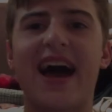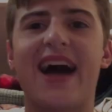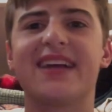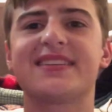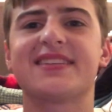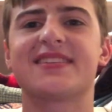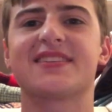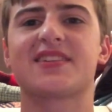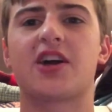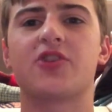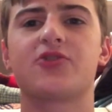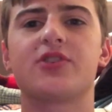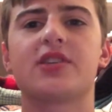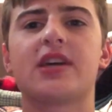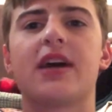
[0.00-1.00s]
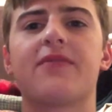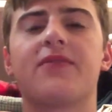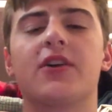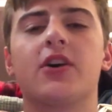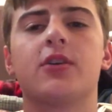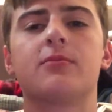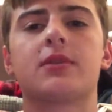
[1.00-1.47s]
guys, this is Countryside
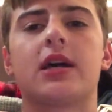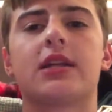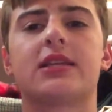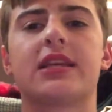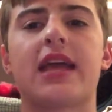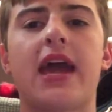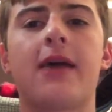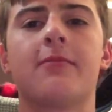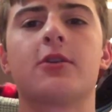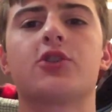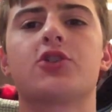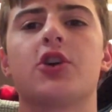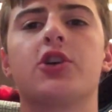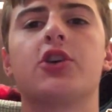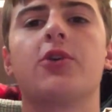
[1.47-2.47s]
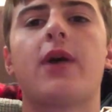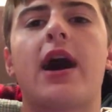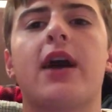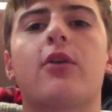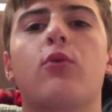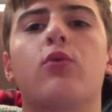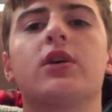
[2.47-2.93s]
Films. Today I'm going to show you
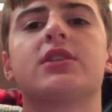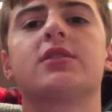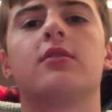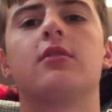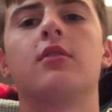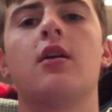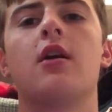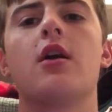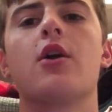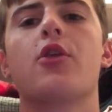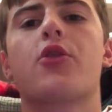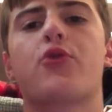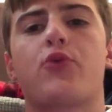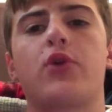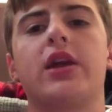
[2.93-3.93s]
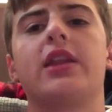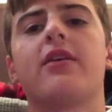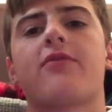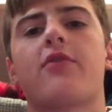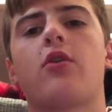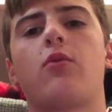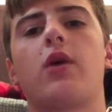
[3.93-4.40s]
how to whistle 3
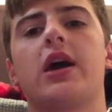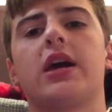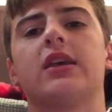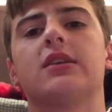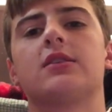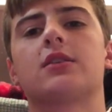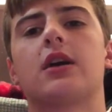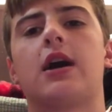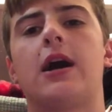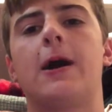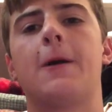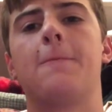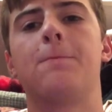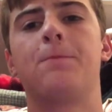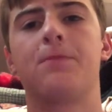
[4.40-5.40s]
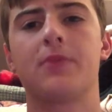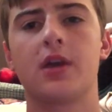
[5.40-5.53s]
different ways. The